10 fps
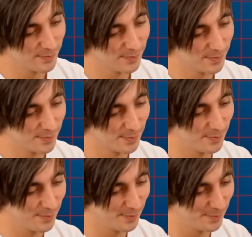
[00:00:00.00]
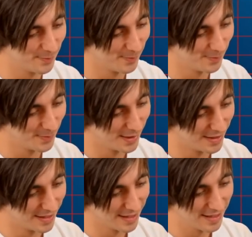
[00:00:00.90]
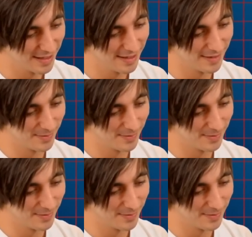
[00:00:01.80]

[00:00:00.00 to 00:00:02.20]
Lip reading: (silent)